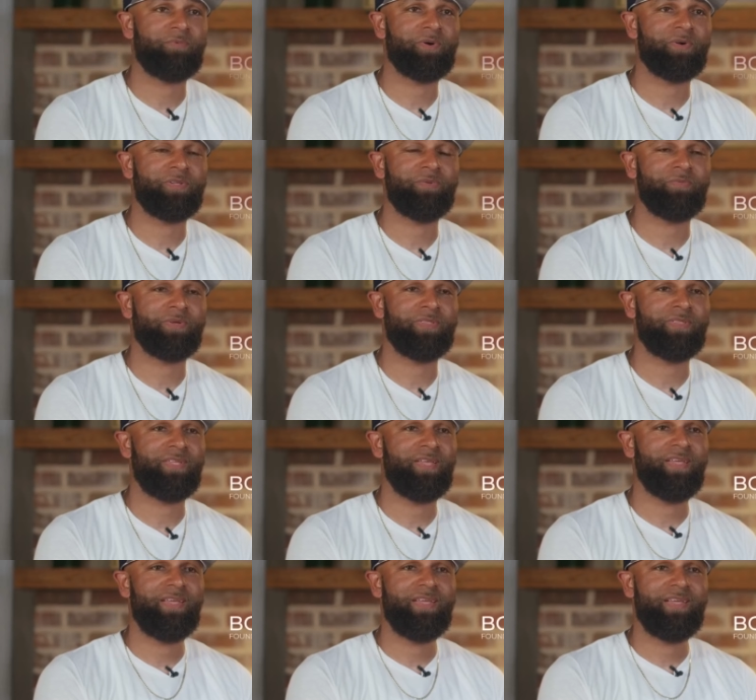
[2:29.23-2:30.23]
working with
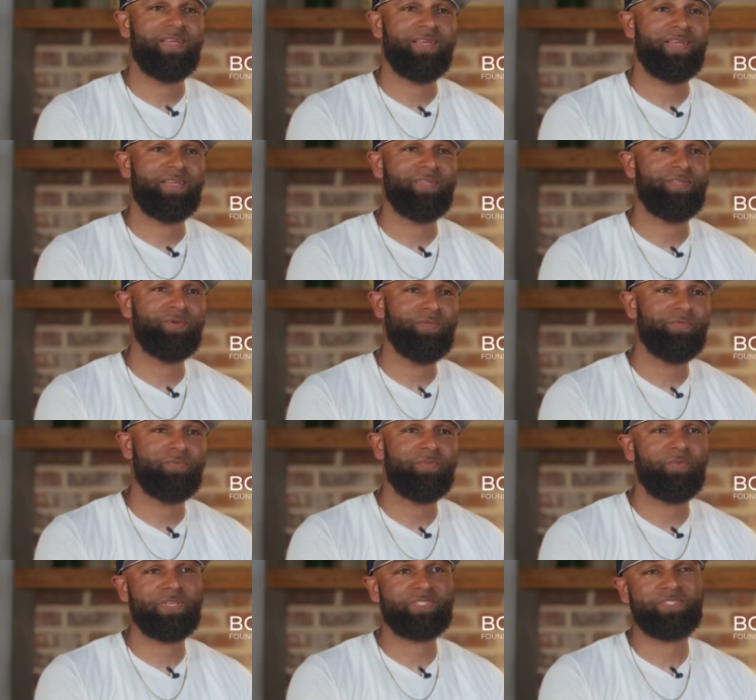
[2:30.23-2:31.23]
uh, youth
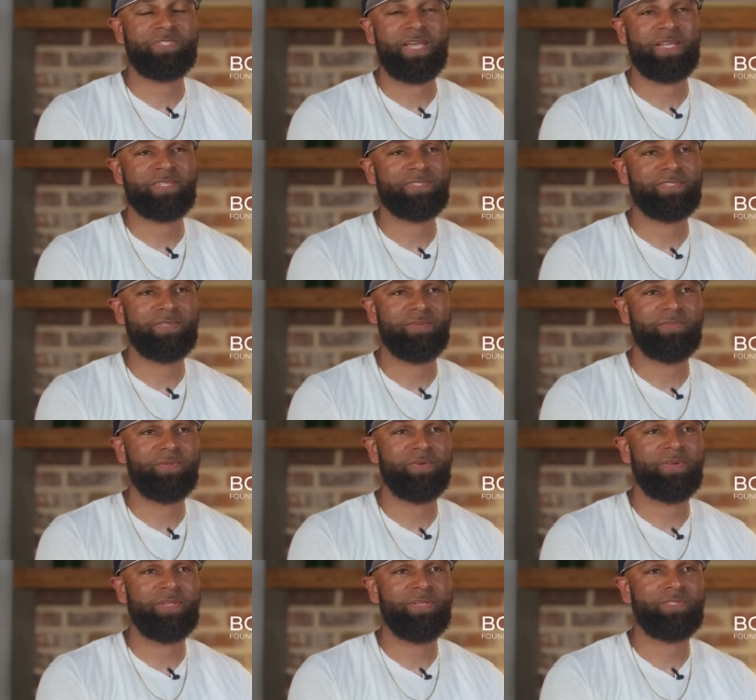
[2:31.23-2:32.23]
from West Jackson
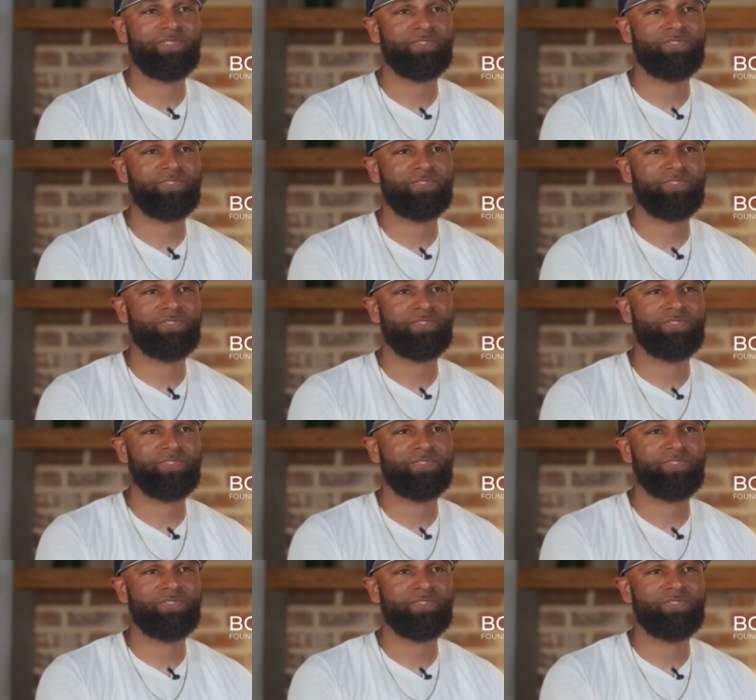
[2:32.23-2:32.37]
community,